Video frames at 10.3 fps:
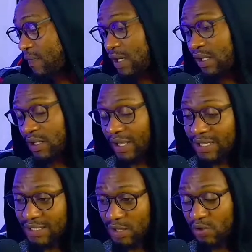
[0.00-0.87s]

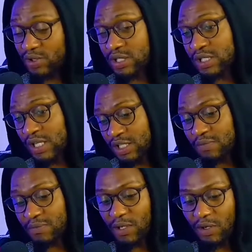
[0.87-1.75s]
That's a whole 6
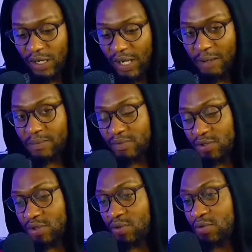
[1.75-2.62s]
million gap.
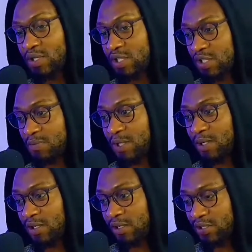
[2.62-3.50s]
Do you know what 6
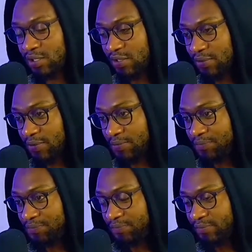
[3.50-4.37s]
million is?
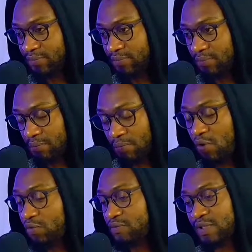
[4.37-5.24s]

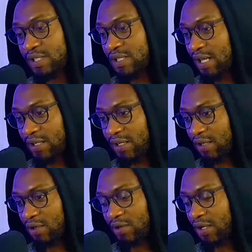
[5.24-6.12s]
Both Stanley
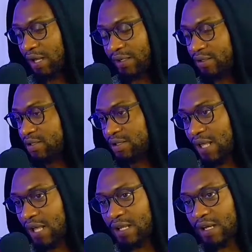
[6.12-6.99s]
and
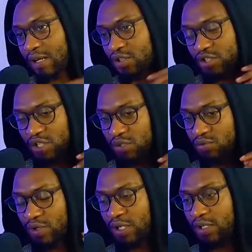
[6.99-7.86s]
Stanley cannot
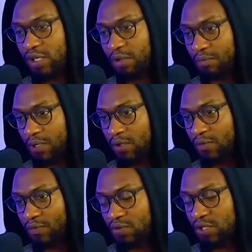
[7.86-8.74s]
generate a million
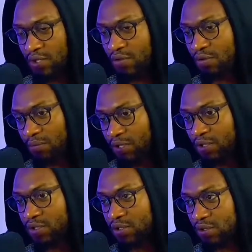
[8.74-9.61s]
views in 3 months.